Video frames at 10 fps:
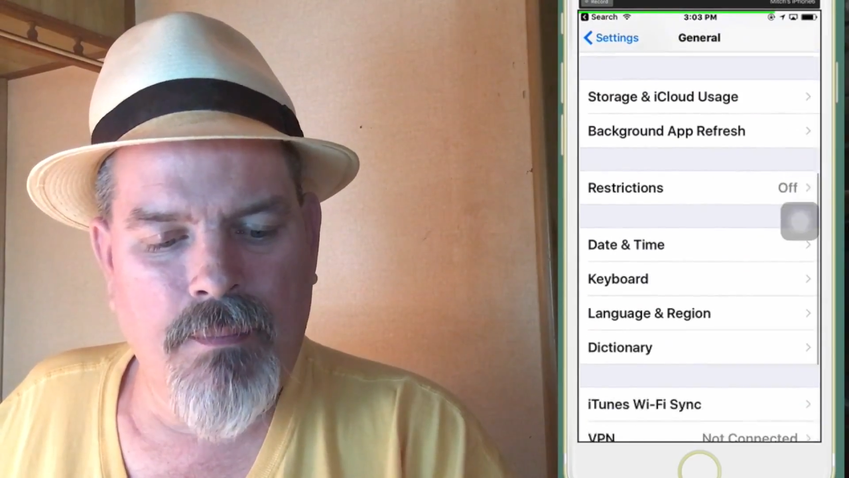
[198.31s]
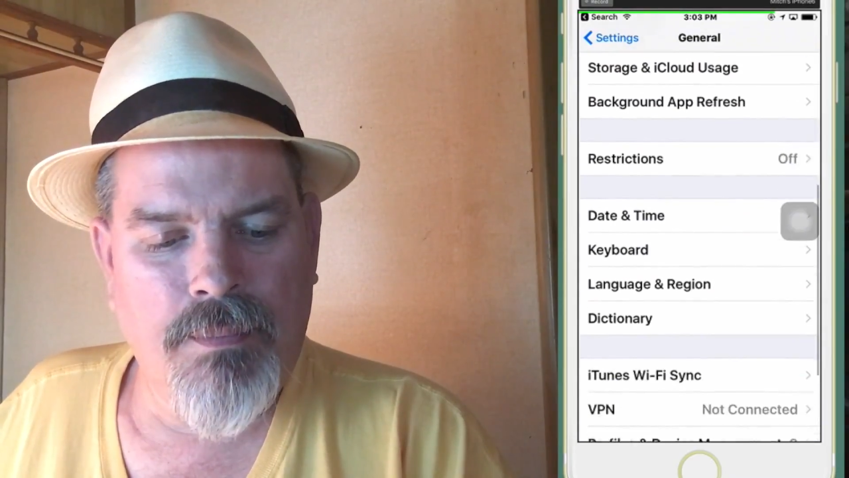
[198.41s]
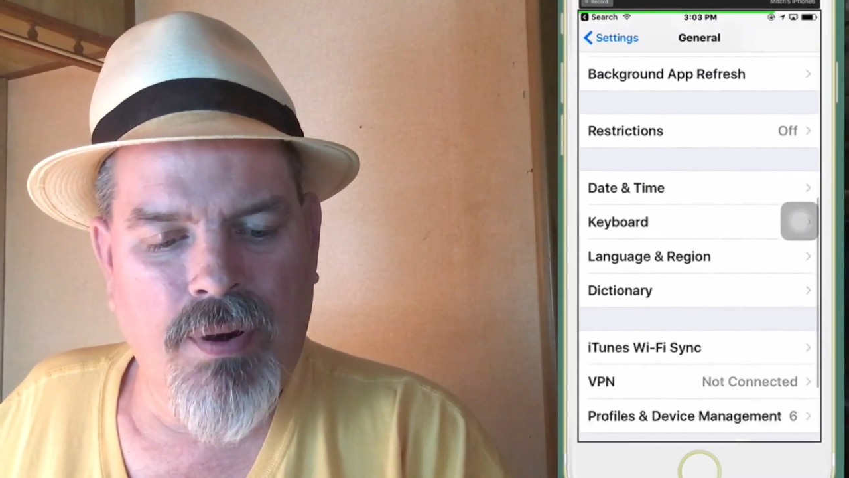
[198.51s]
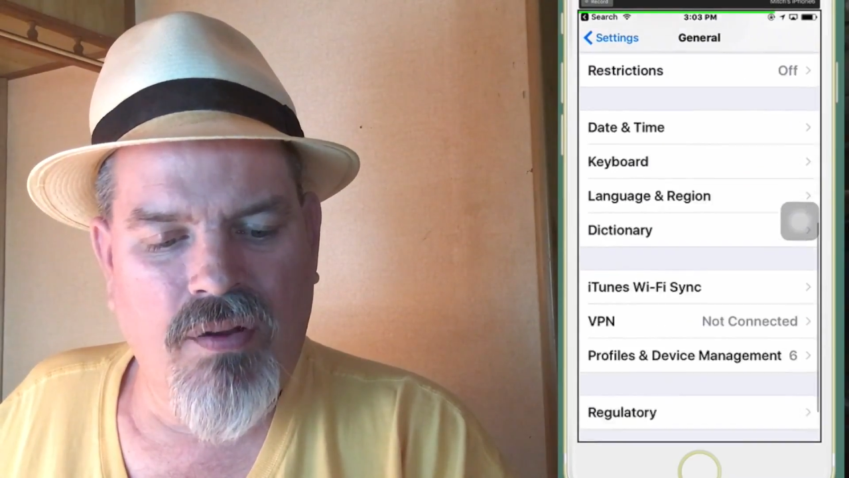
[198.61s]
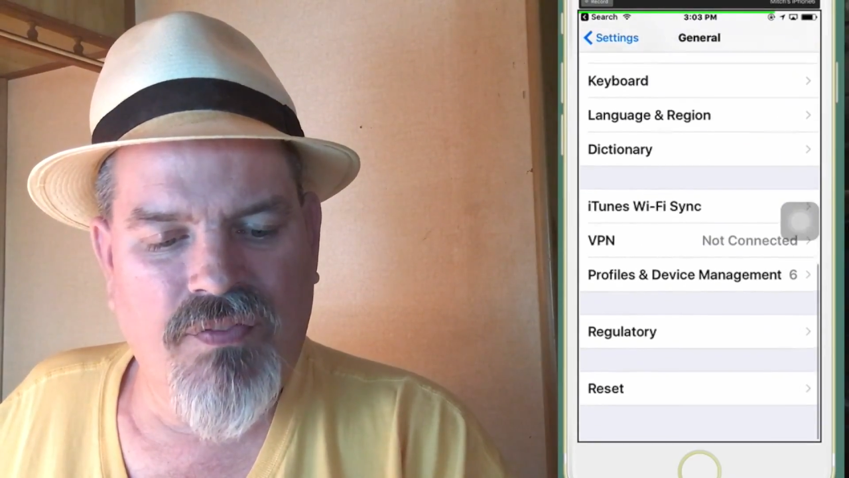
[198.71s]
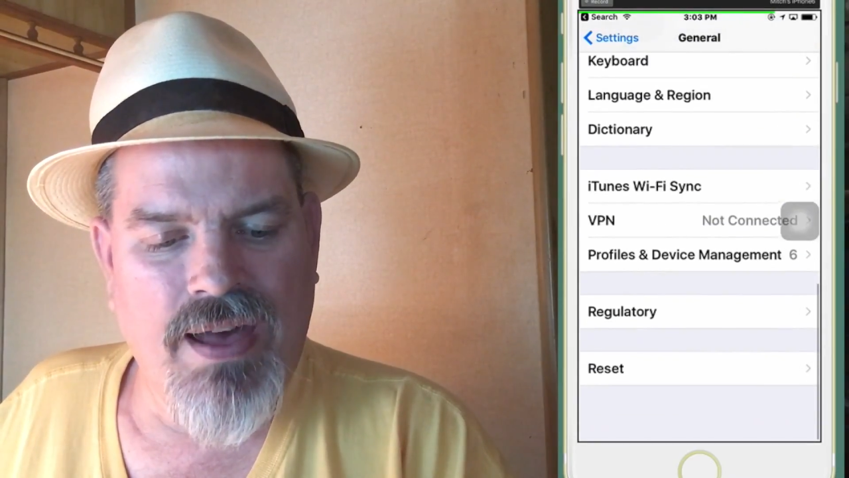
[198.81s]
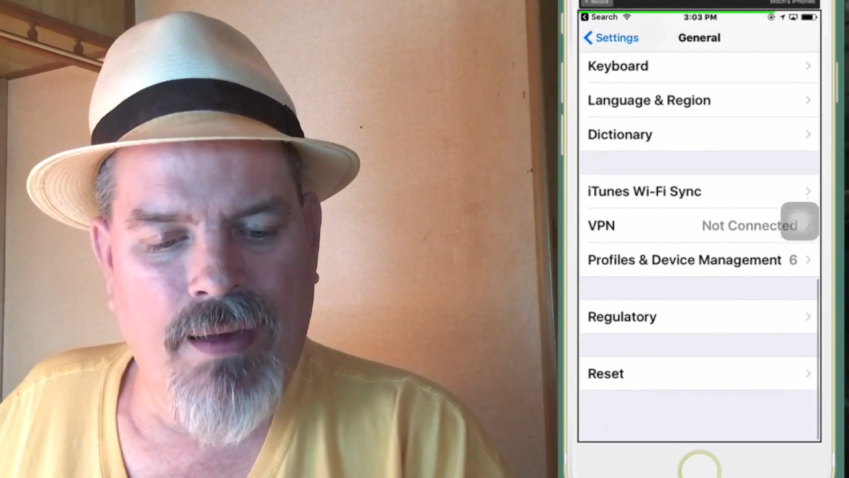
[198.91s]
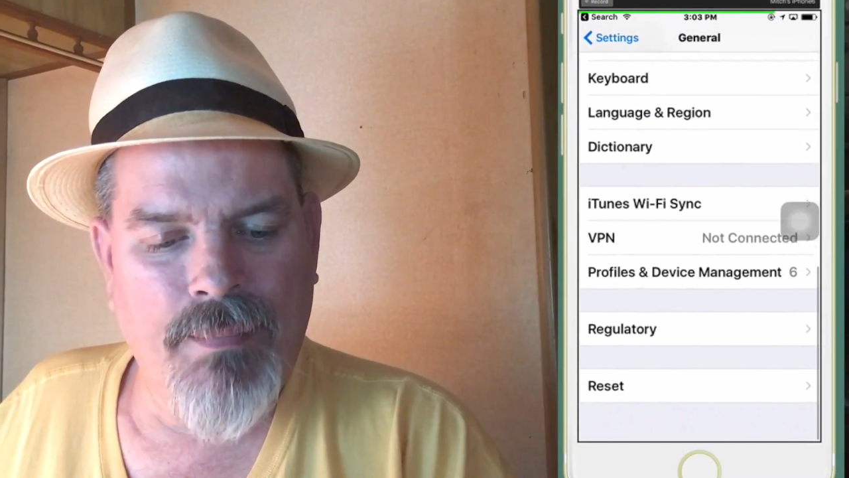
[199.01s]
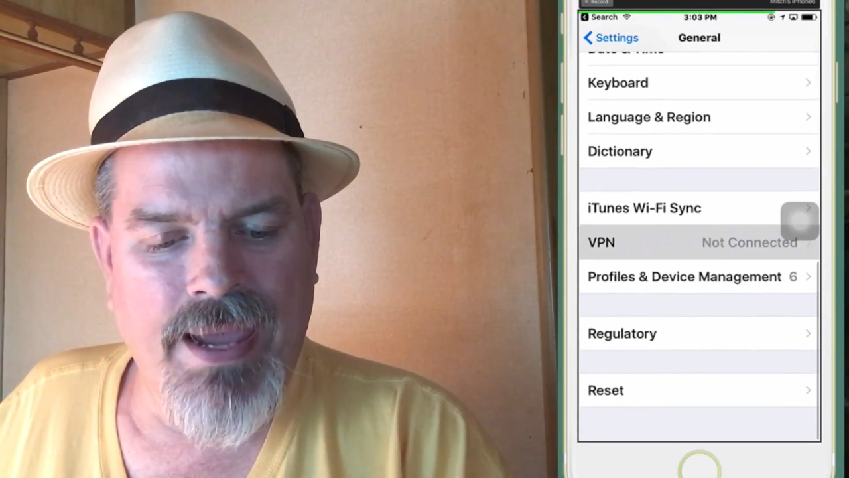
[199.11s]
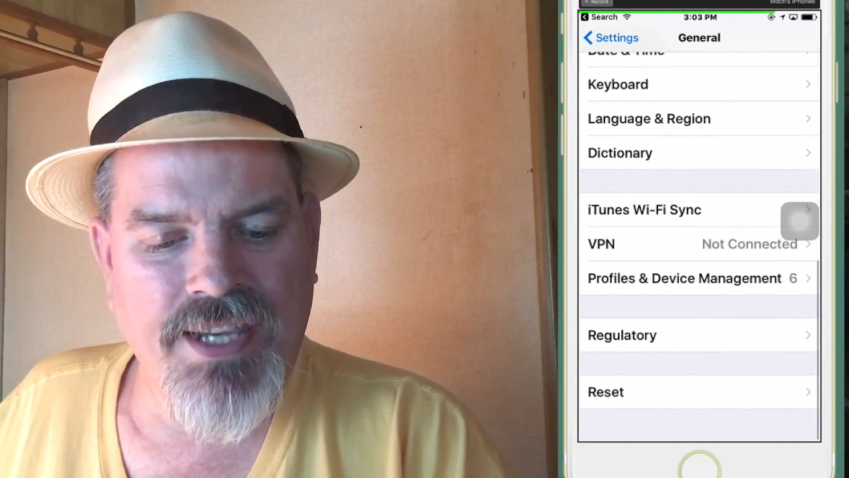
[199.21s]

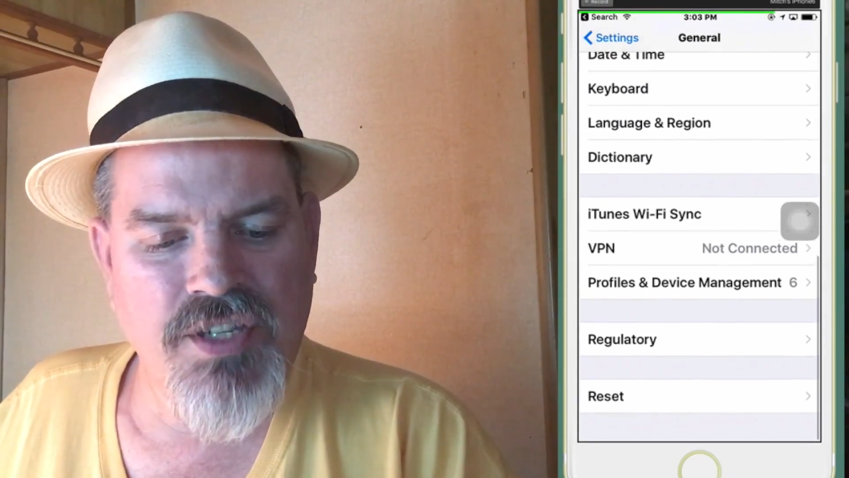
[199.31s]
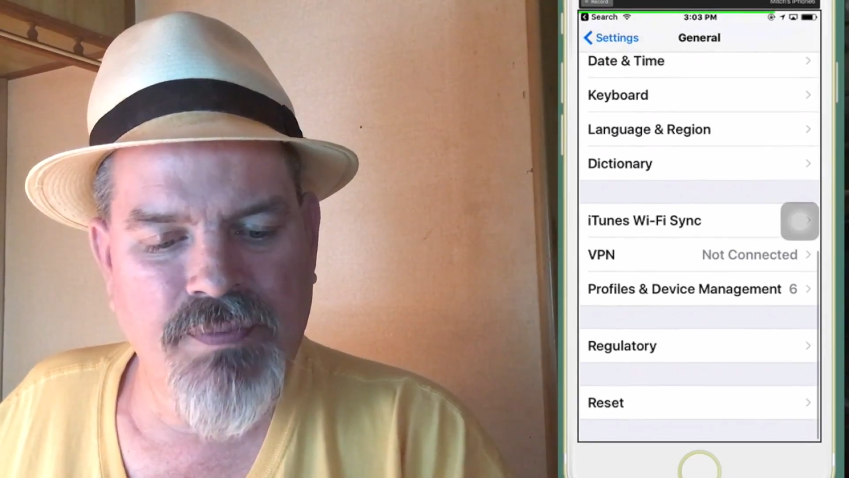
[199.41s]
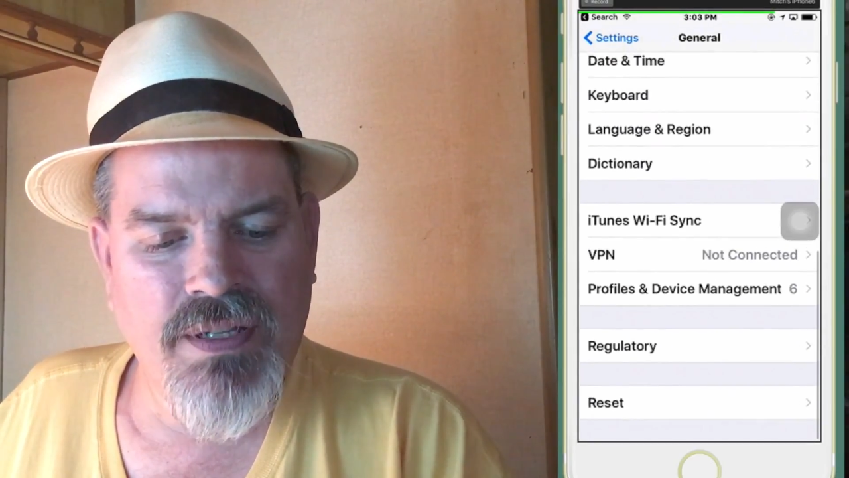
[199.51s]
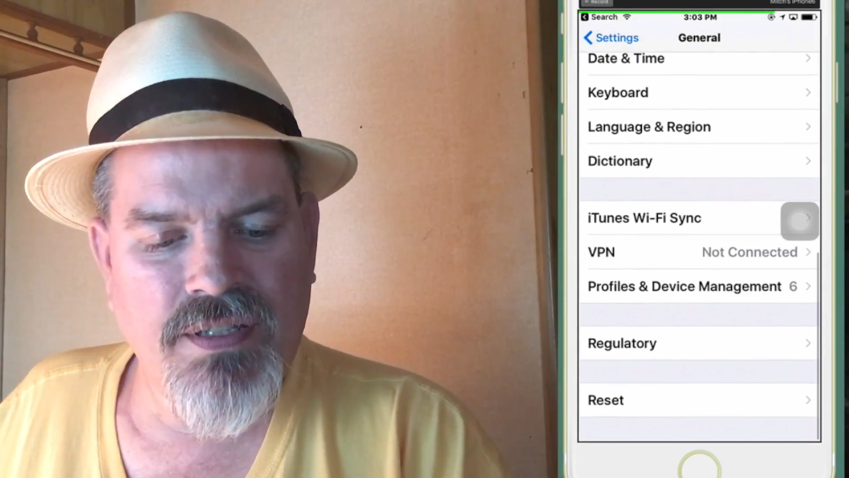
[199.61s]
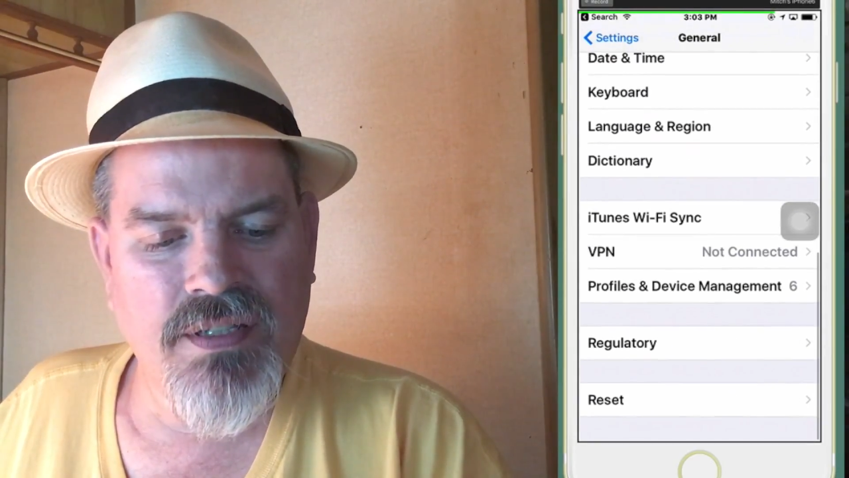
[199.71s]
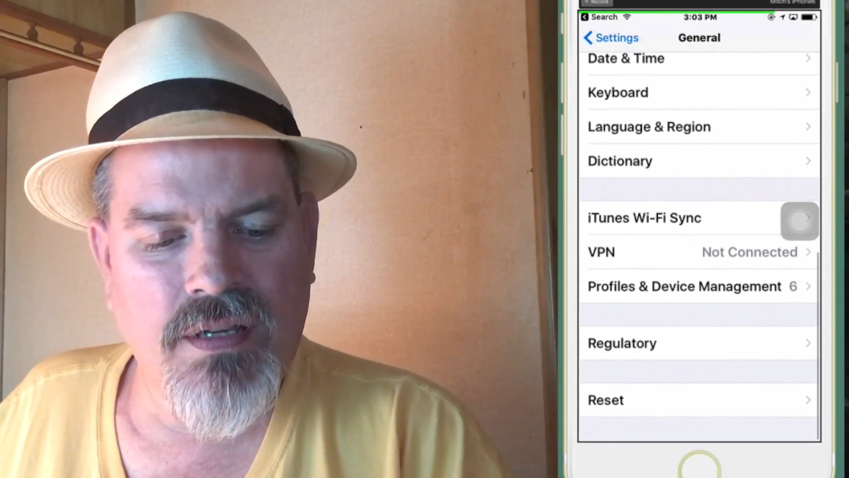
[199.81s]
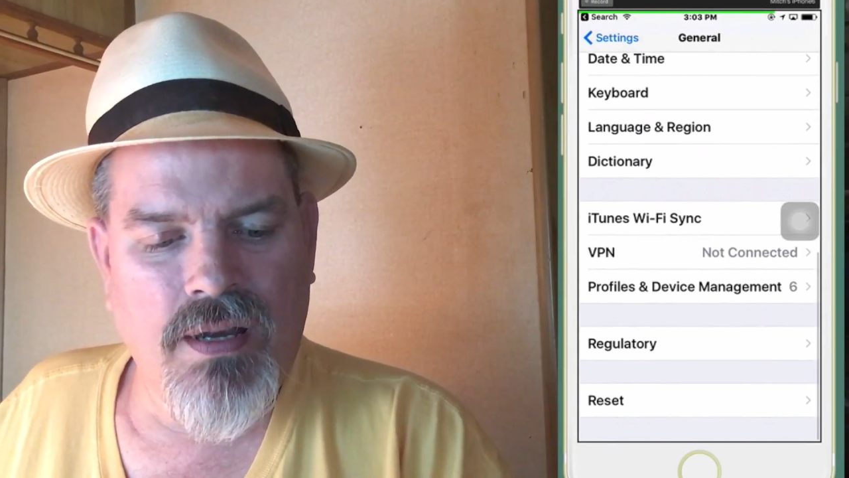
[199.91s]
profile management.